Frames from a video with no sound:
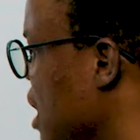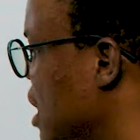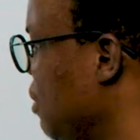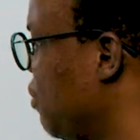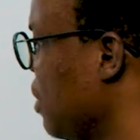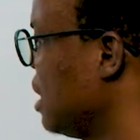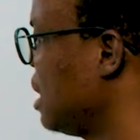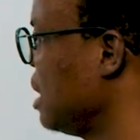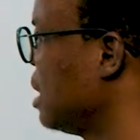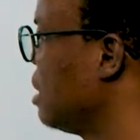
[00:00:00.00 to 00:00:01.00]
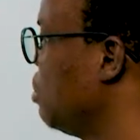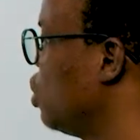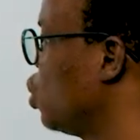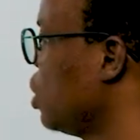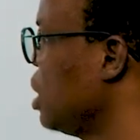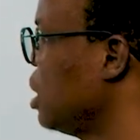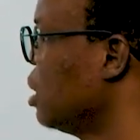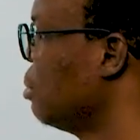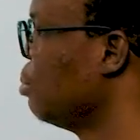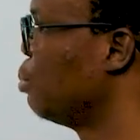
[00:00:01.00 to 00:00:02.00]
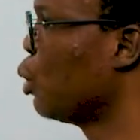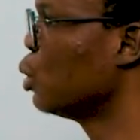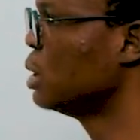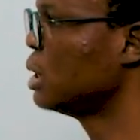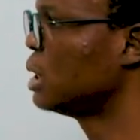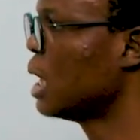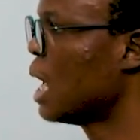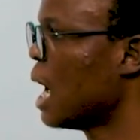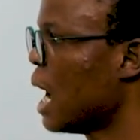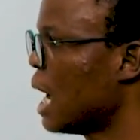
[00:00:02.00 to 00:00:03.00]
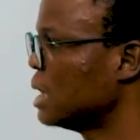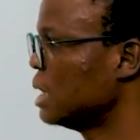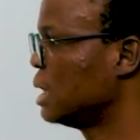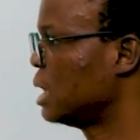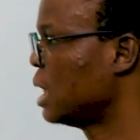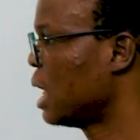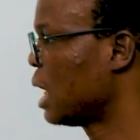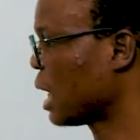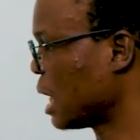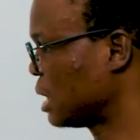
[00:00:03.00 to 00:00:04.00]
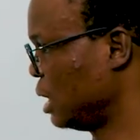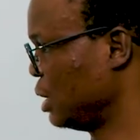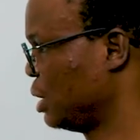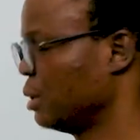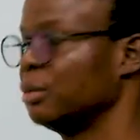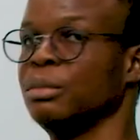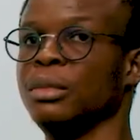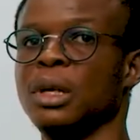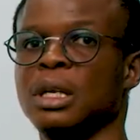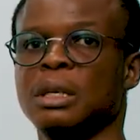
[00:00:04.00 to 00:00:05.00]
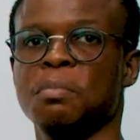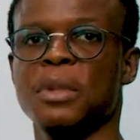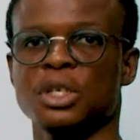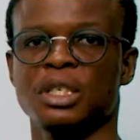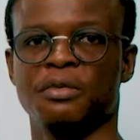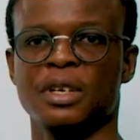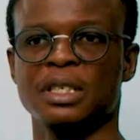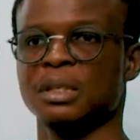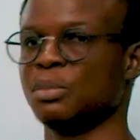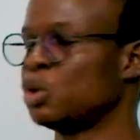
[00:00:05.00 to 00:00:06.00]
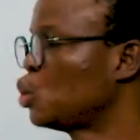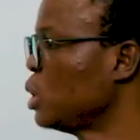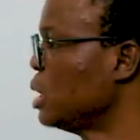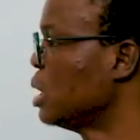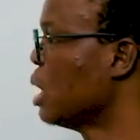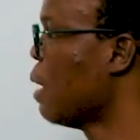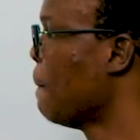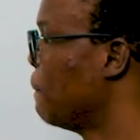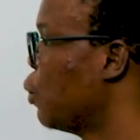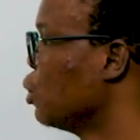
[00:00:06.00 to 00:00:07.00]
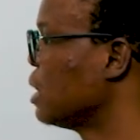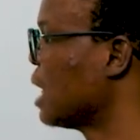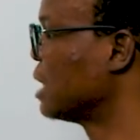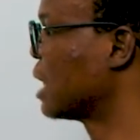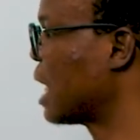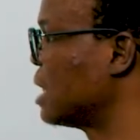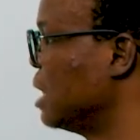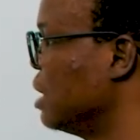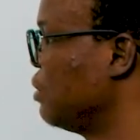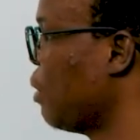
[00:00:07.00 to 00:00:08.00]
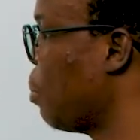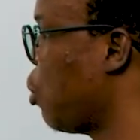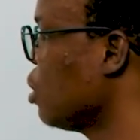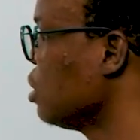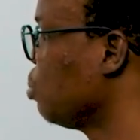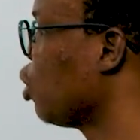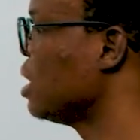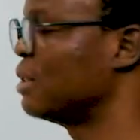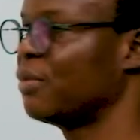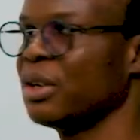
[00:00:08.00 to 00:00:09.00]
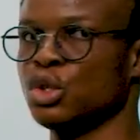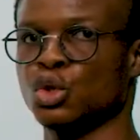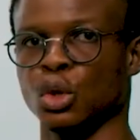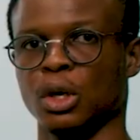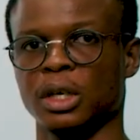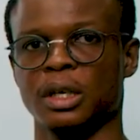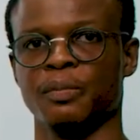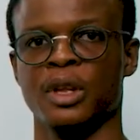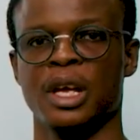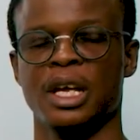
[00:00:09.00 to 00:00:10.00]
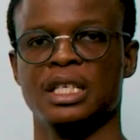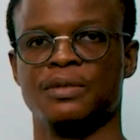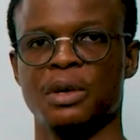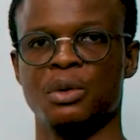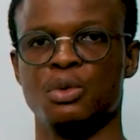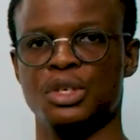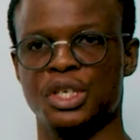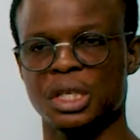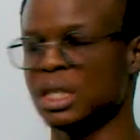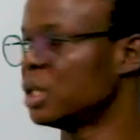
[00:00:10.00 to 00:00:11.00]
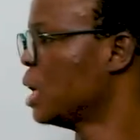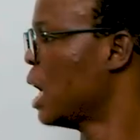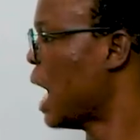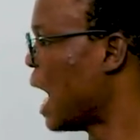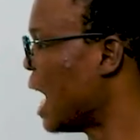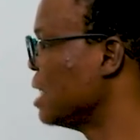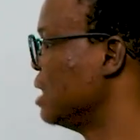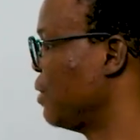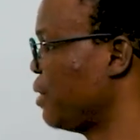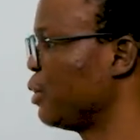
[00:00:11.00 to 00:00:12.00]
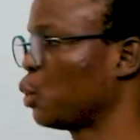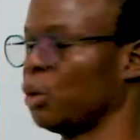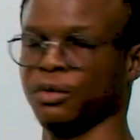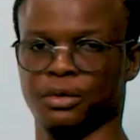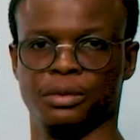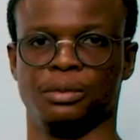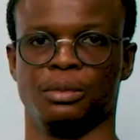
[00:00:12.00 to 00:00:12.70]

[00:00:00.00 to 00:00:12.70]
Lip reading: differences between bones and cartilage. The major differences between bones and cartilage. For bone is very strong, it's very rigid, and it's very tough.